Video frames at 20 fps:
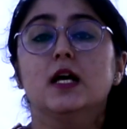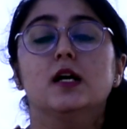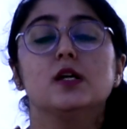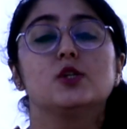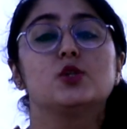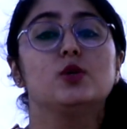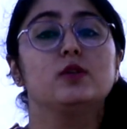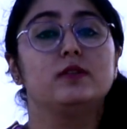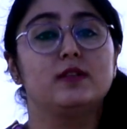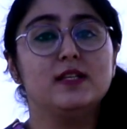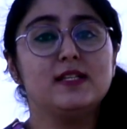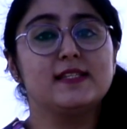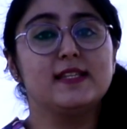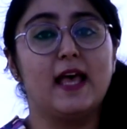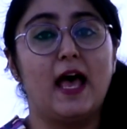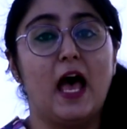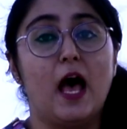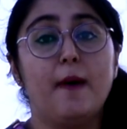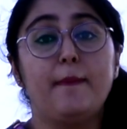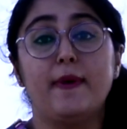So this
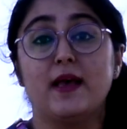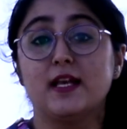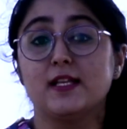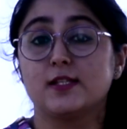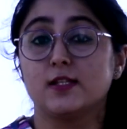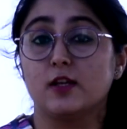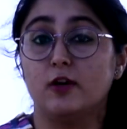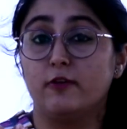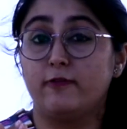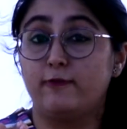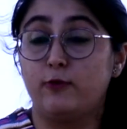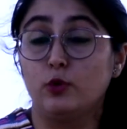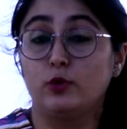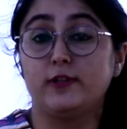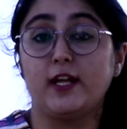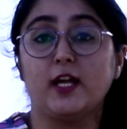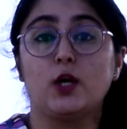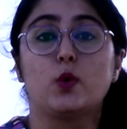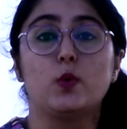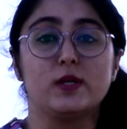app has food
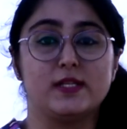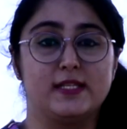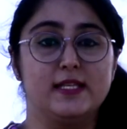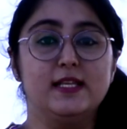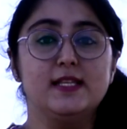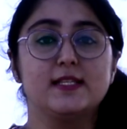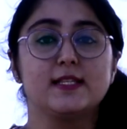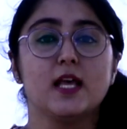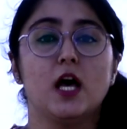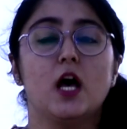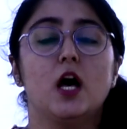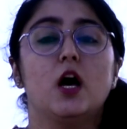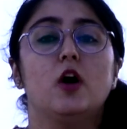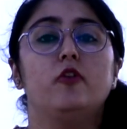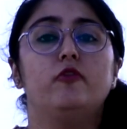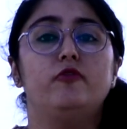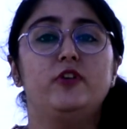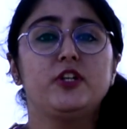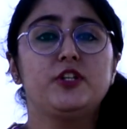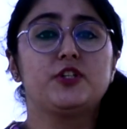tech quizzes
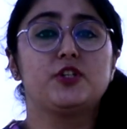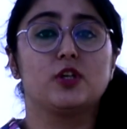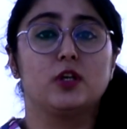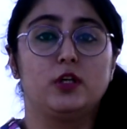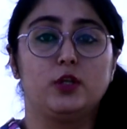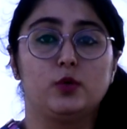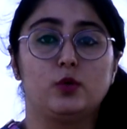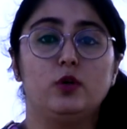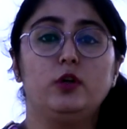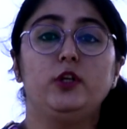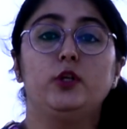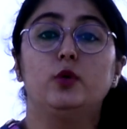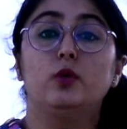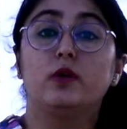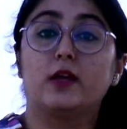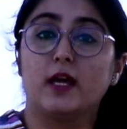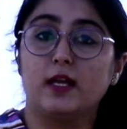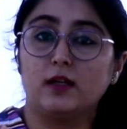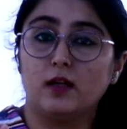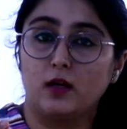which, you know, you
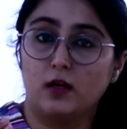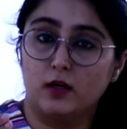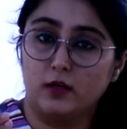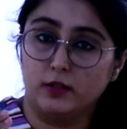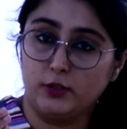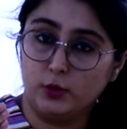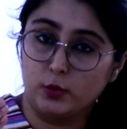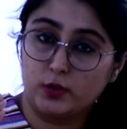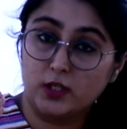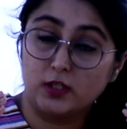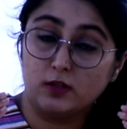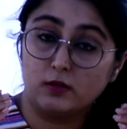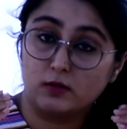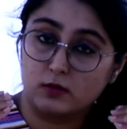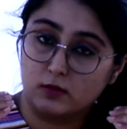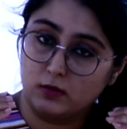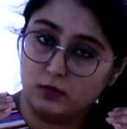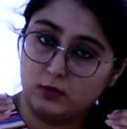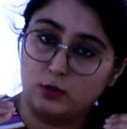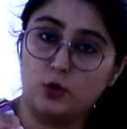
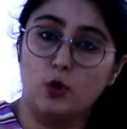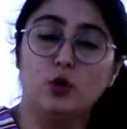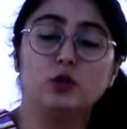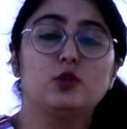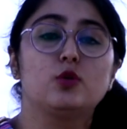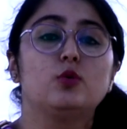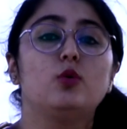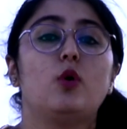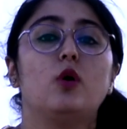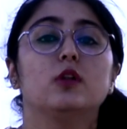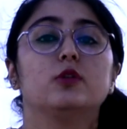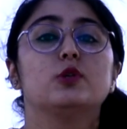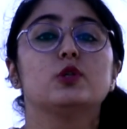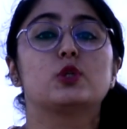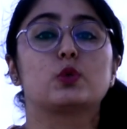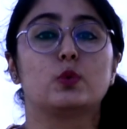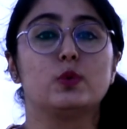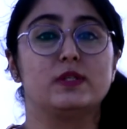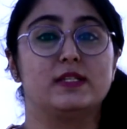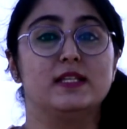can go through all those
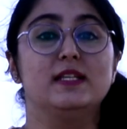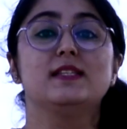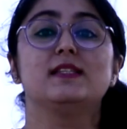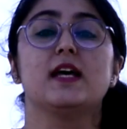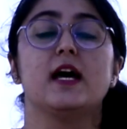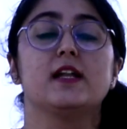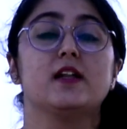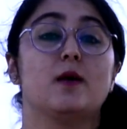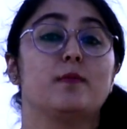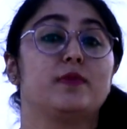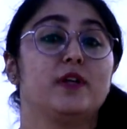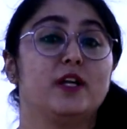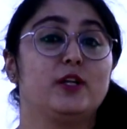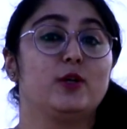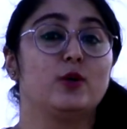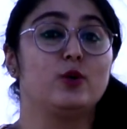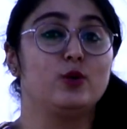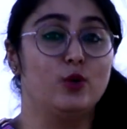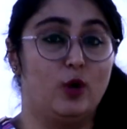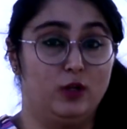quizzes and update
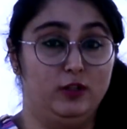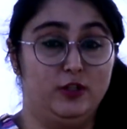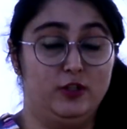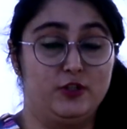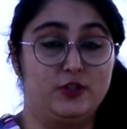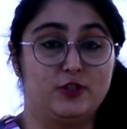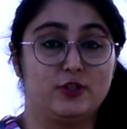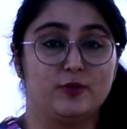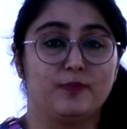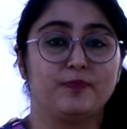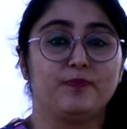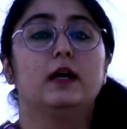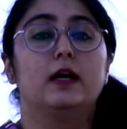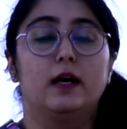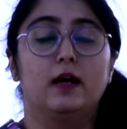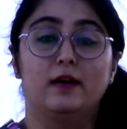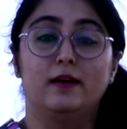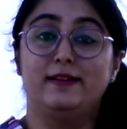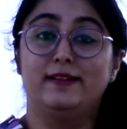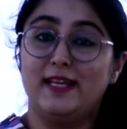your knowledge.
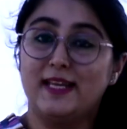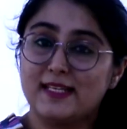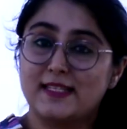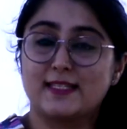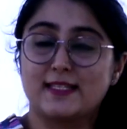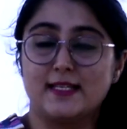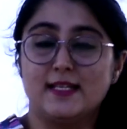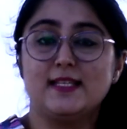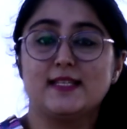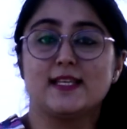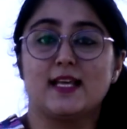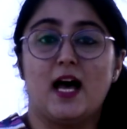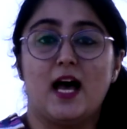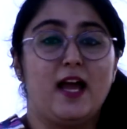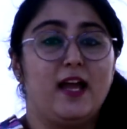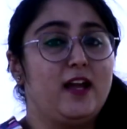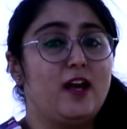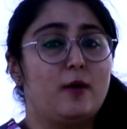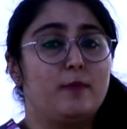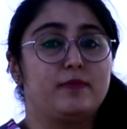Next is,
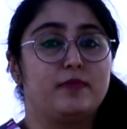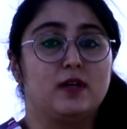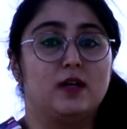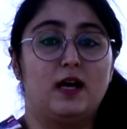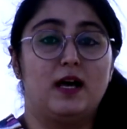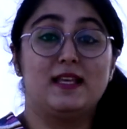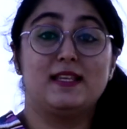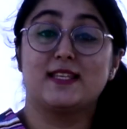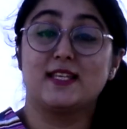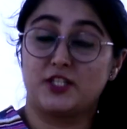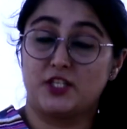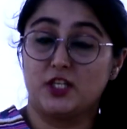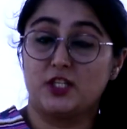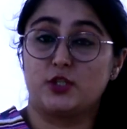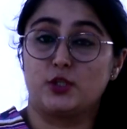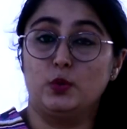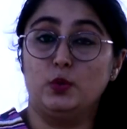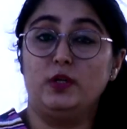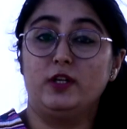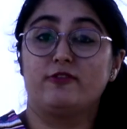I
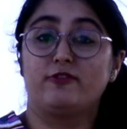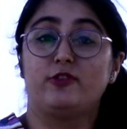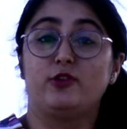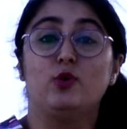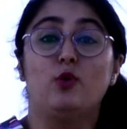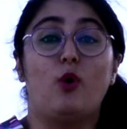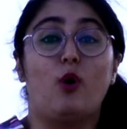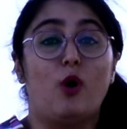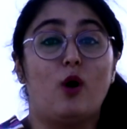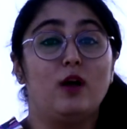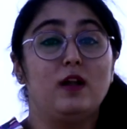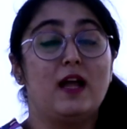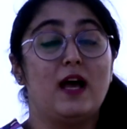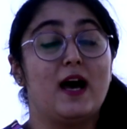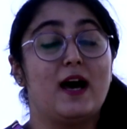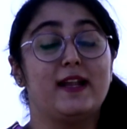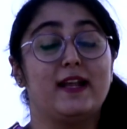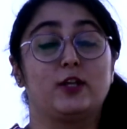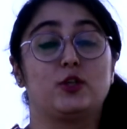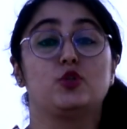suggest you, if you all
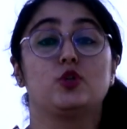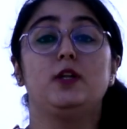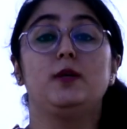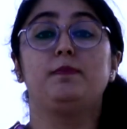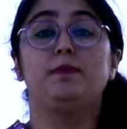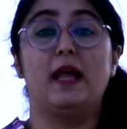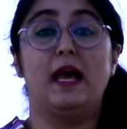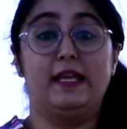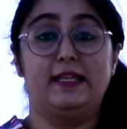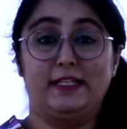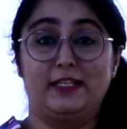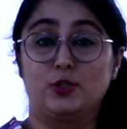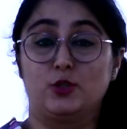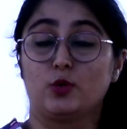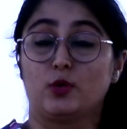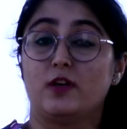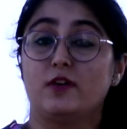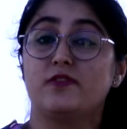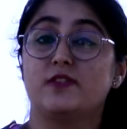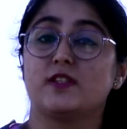are actually planning to
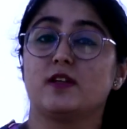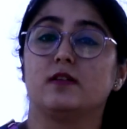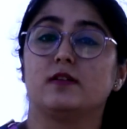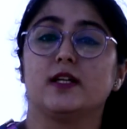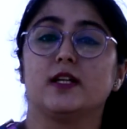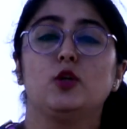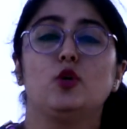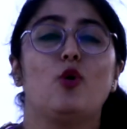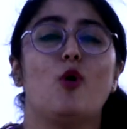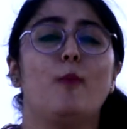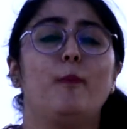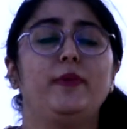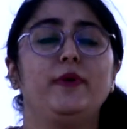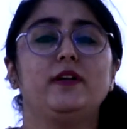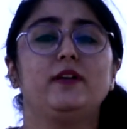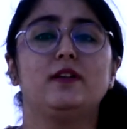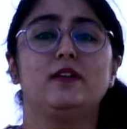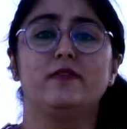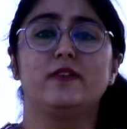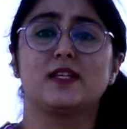give certain
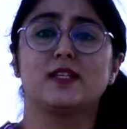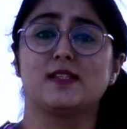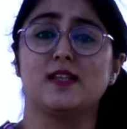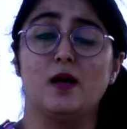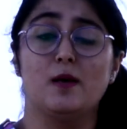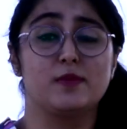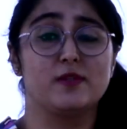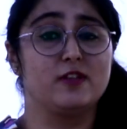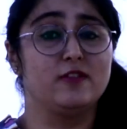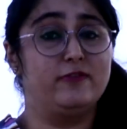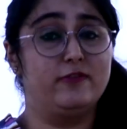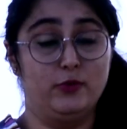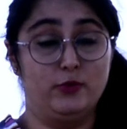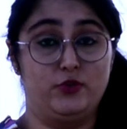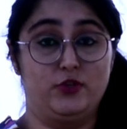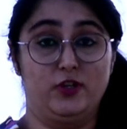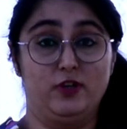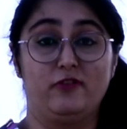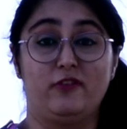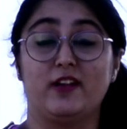competitive exams in
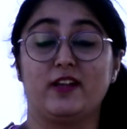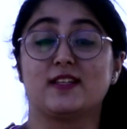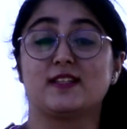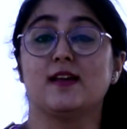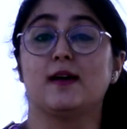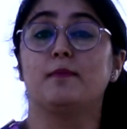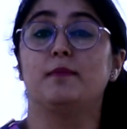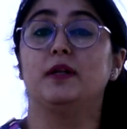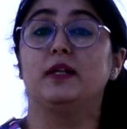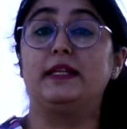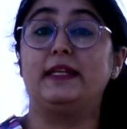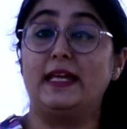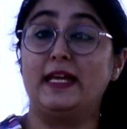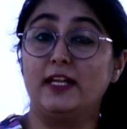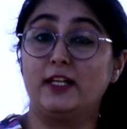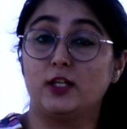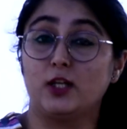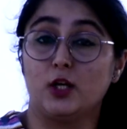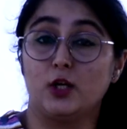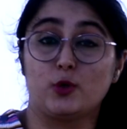future, for example
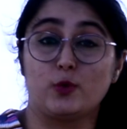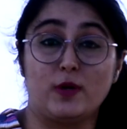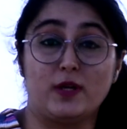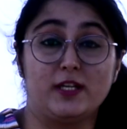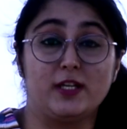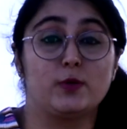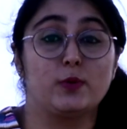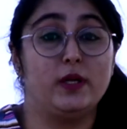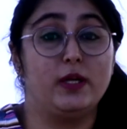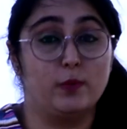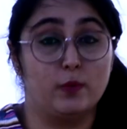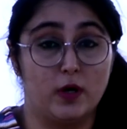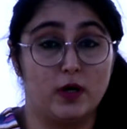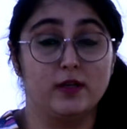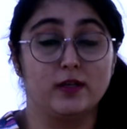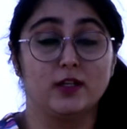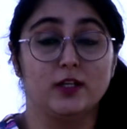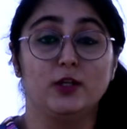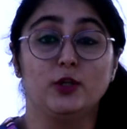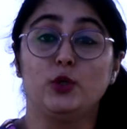GATE
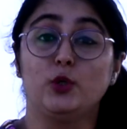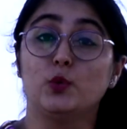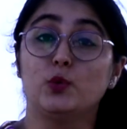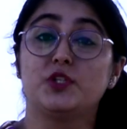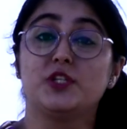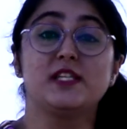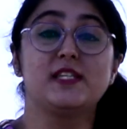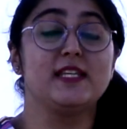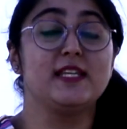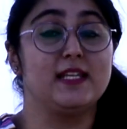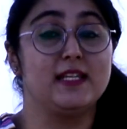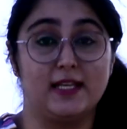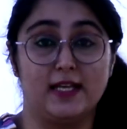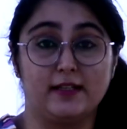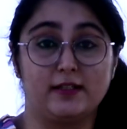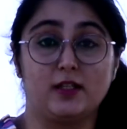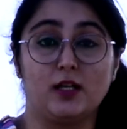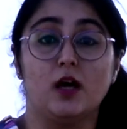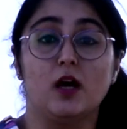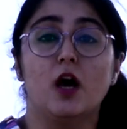2021, UGC
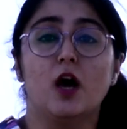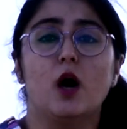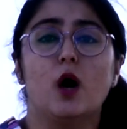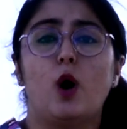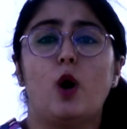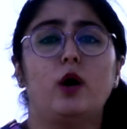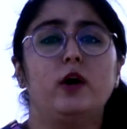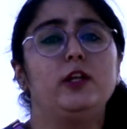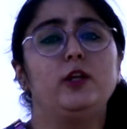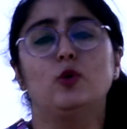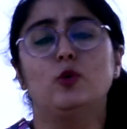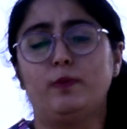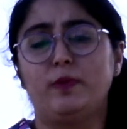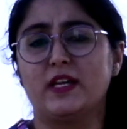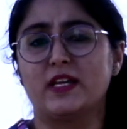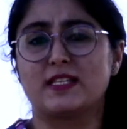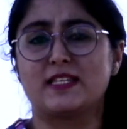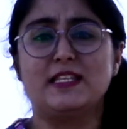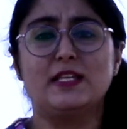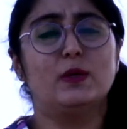NET or
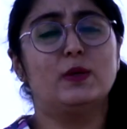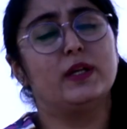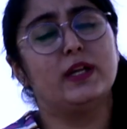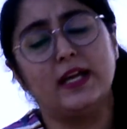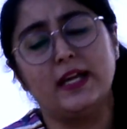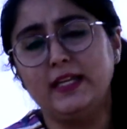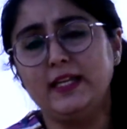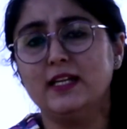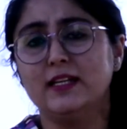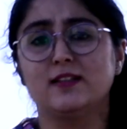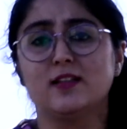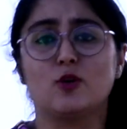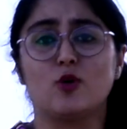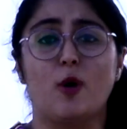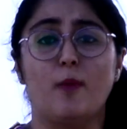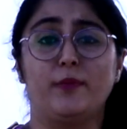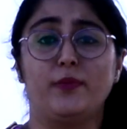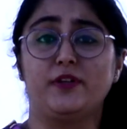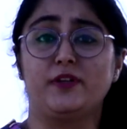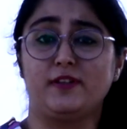UPSC or any other
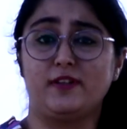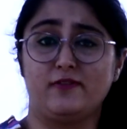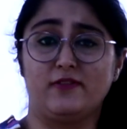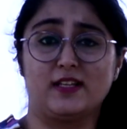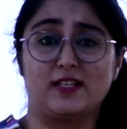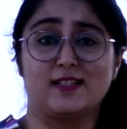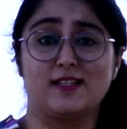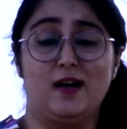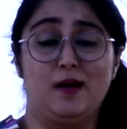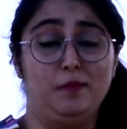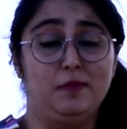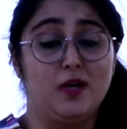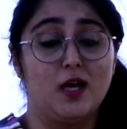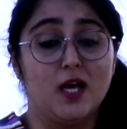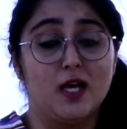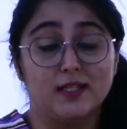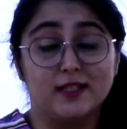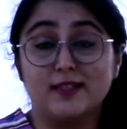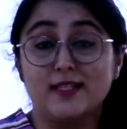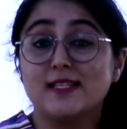competitive exam,
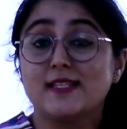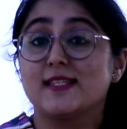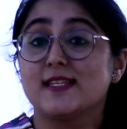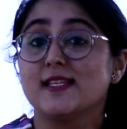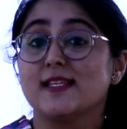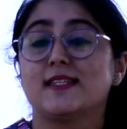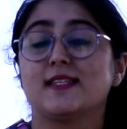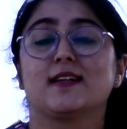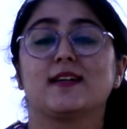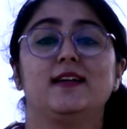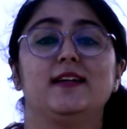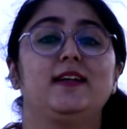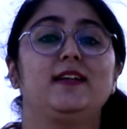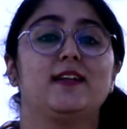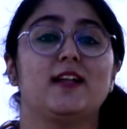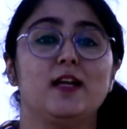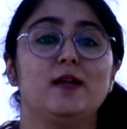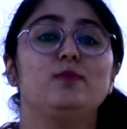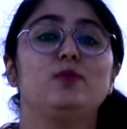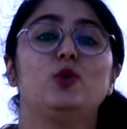this is the
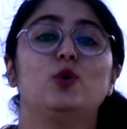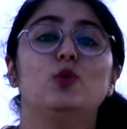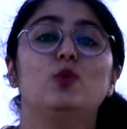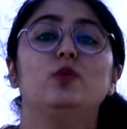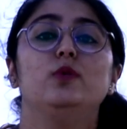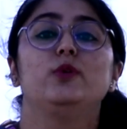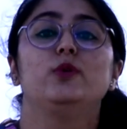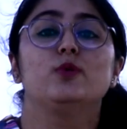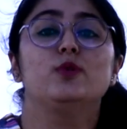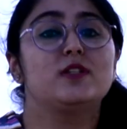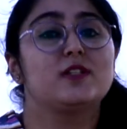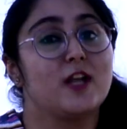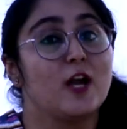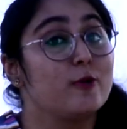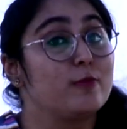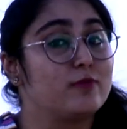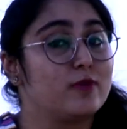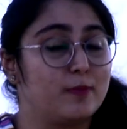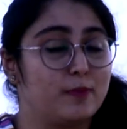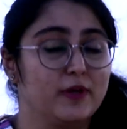correct time to, you know,
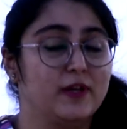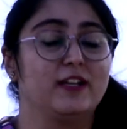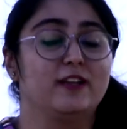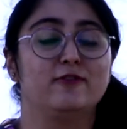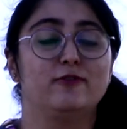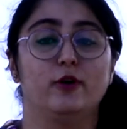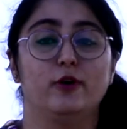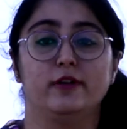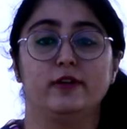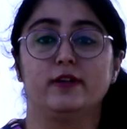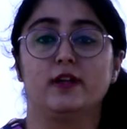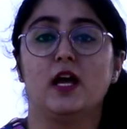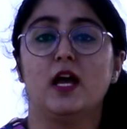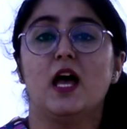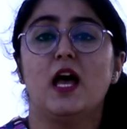start preparing for it.